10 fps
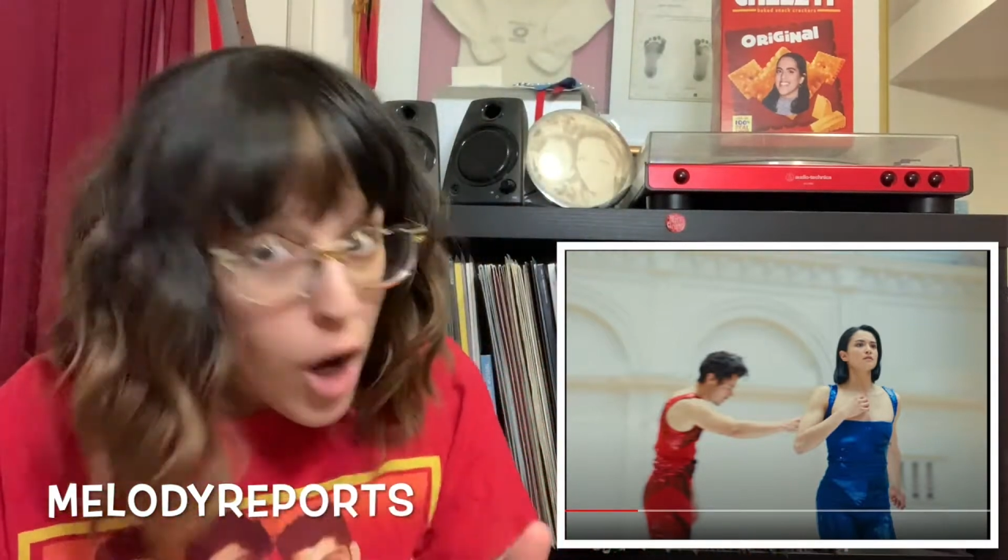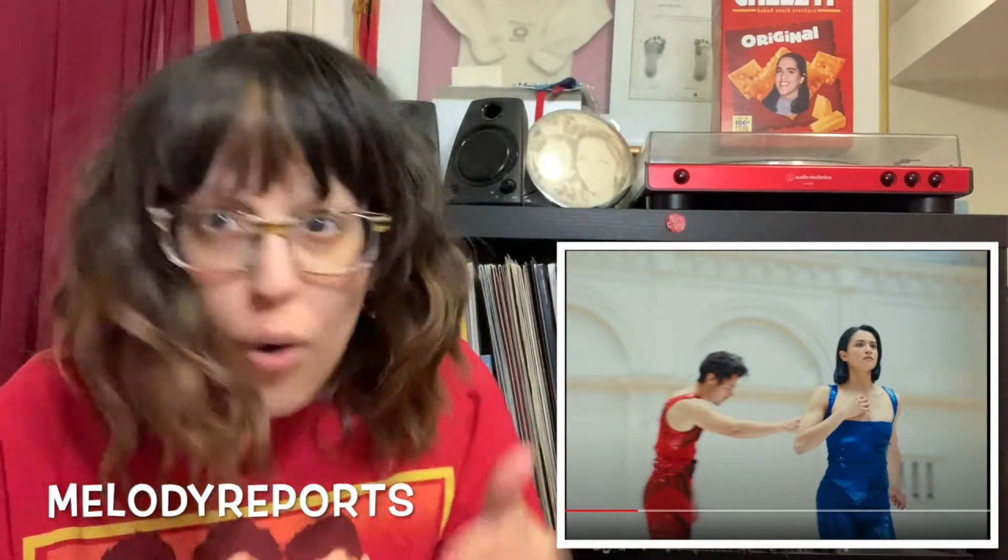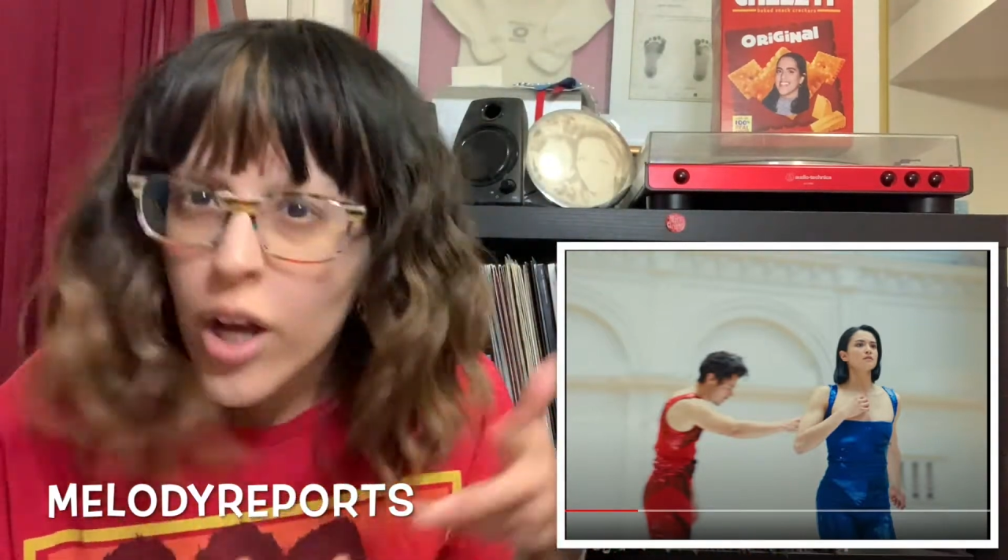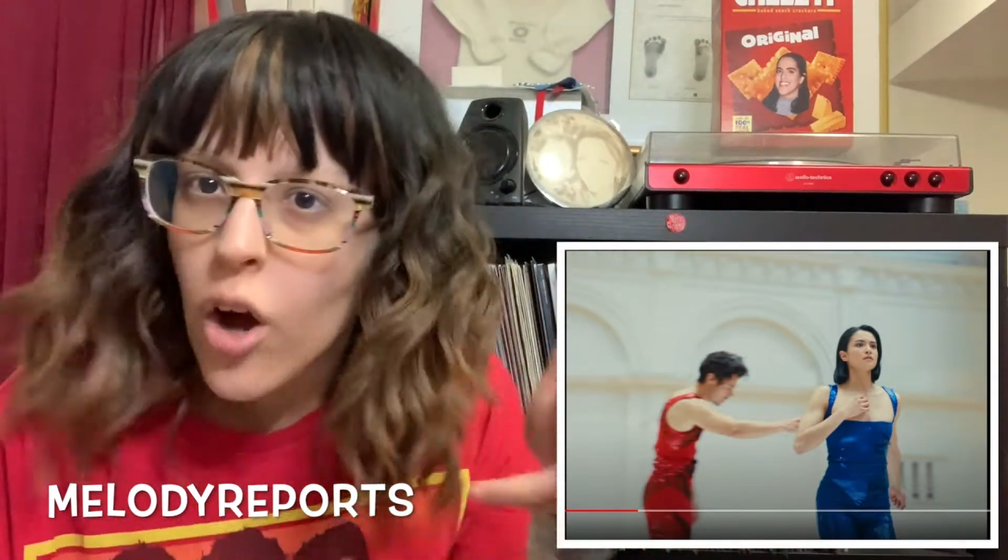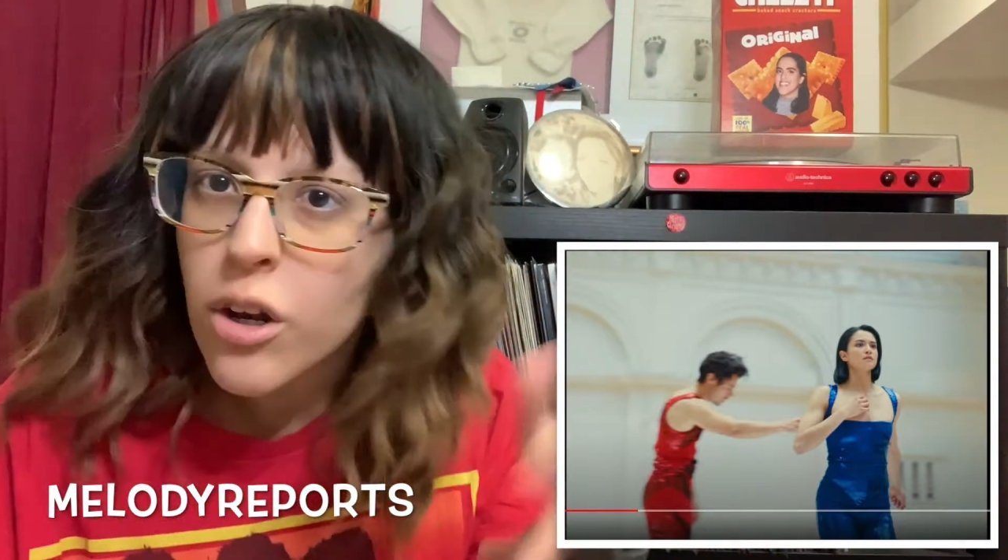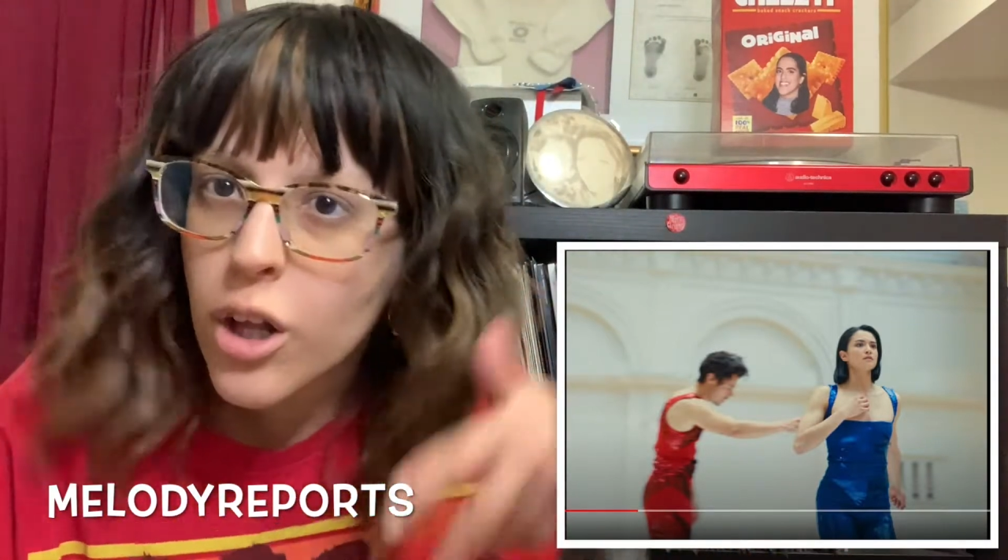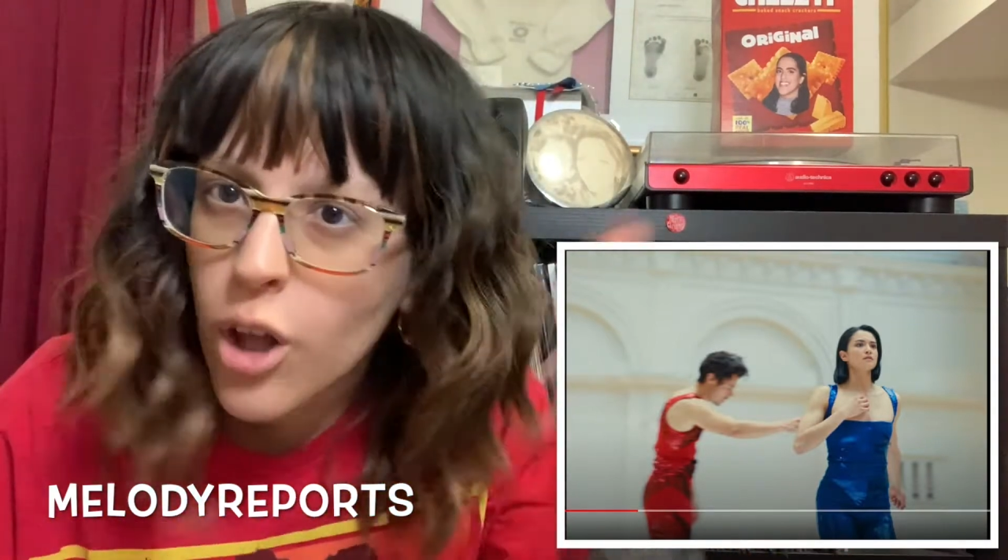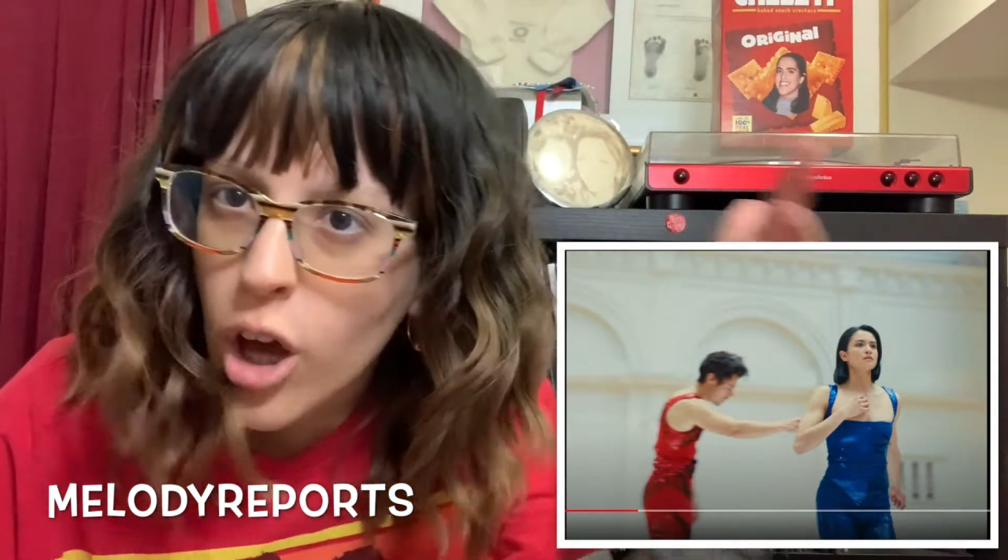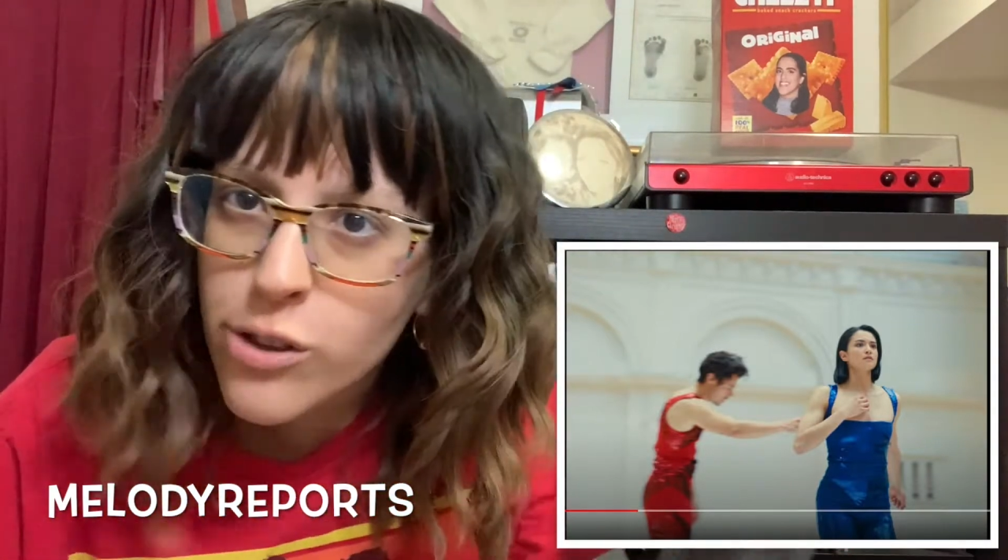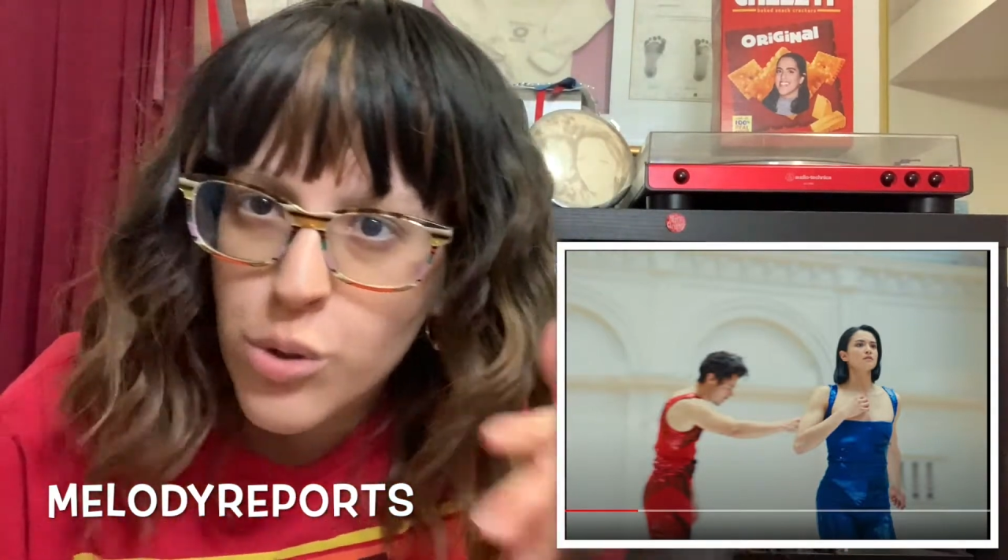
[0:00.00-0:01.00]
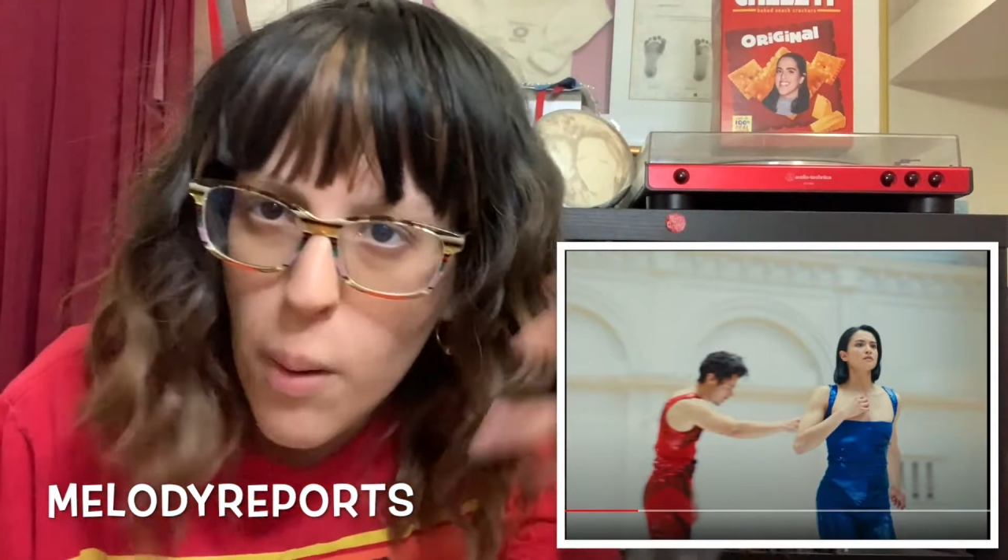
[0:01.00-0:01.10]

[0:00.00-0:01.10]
going on, a lot to